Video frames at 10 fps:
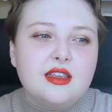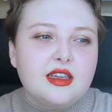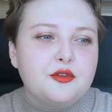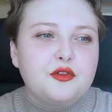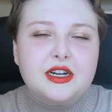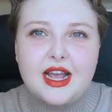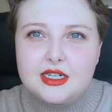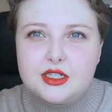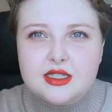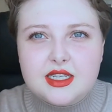the
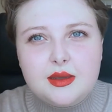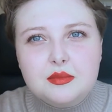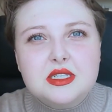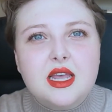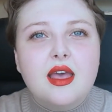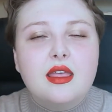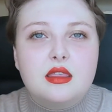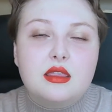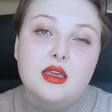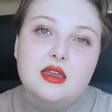financial teams
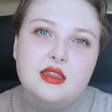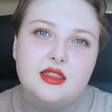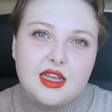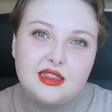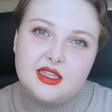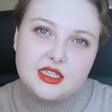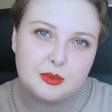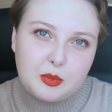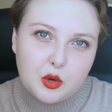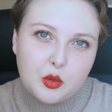think that
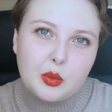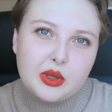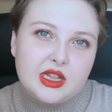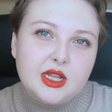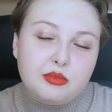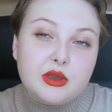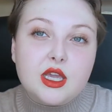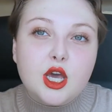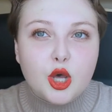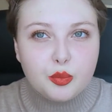this book will
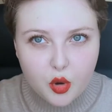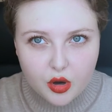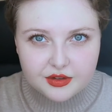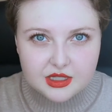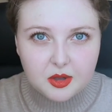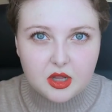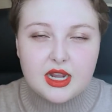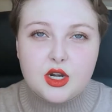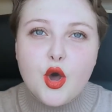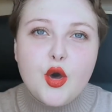be profitable?
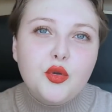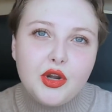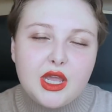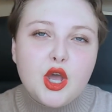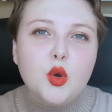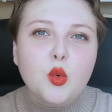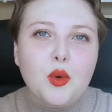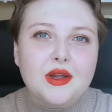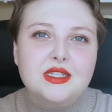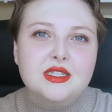And only
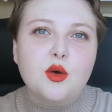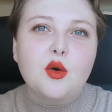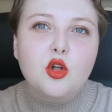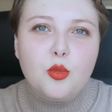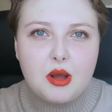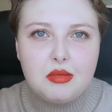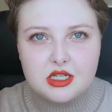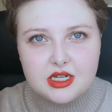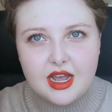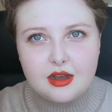once the whole
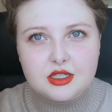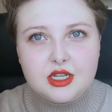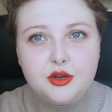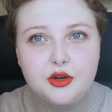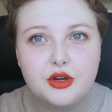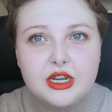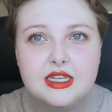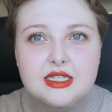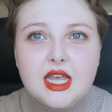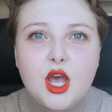publishing house
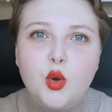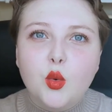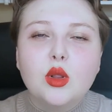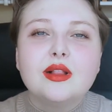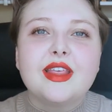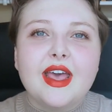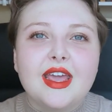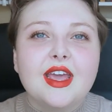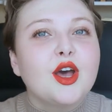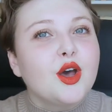agrees will
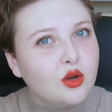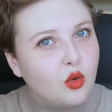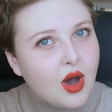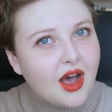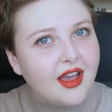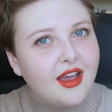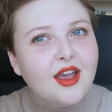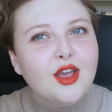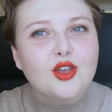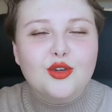they acquire
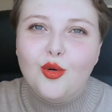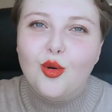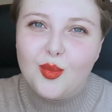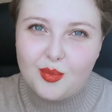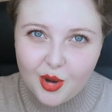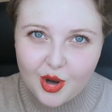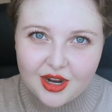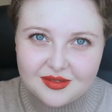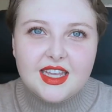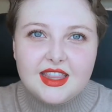your
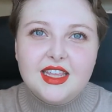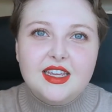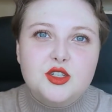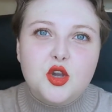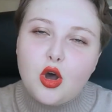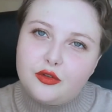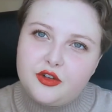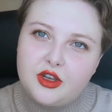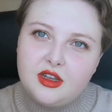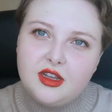book. Then there's
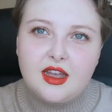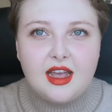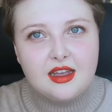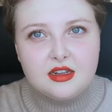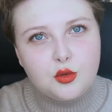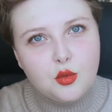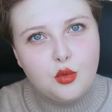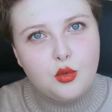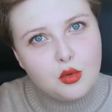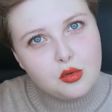offer and
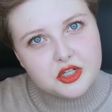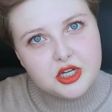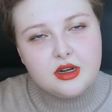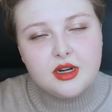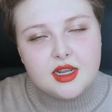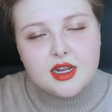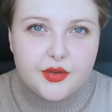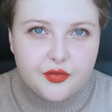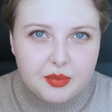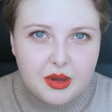or auction.
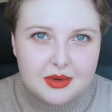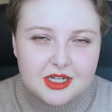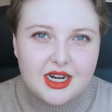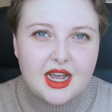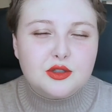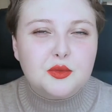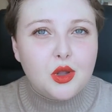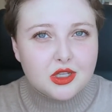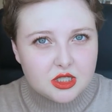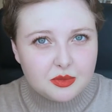If the publishing house
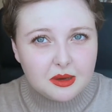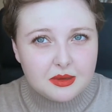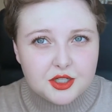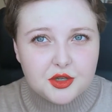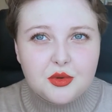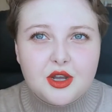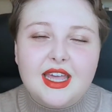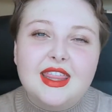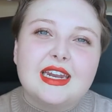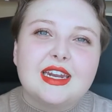wants to publish your work,
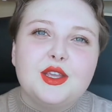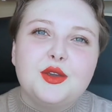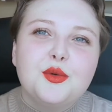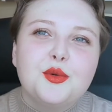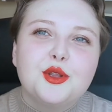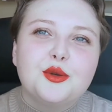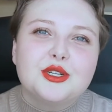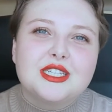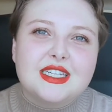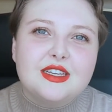then you will
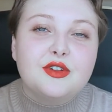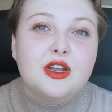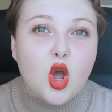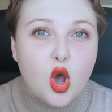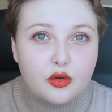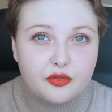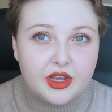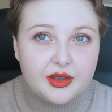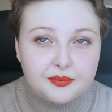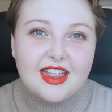receive an
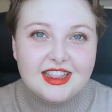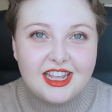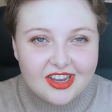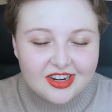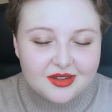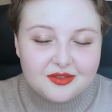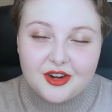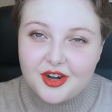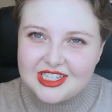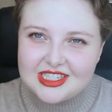offer. And then,
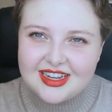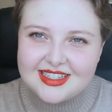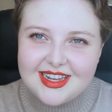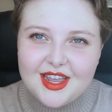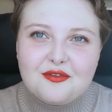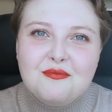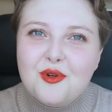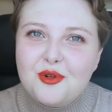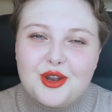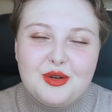very exciting, if
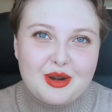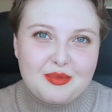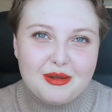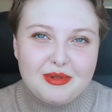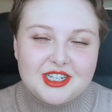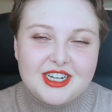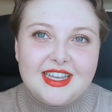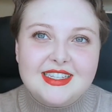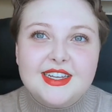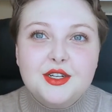more than one publisher
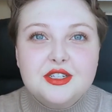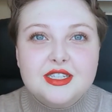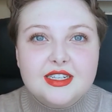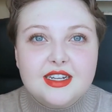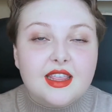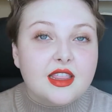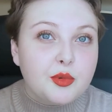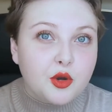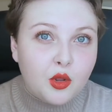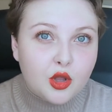is interested, then the
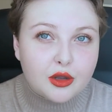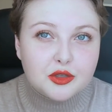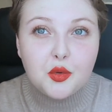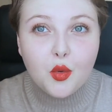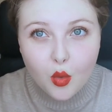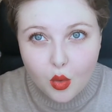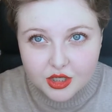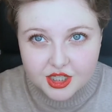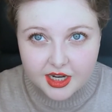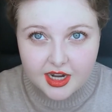book will go to
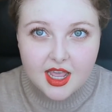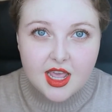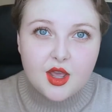auction,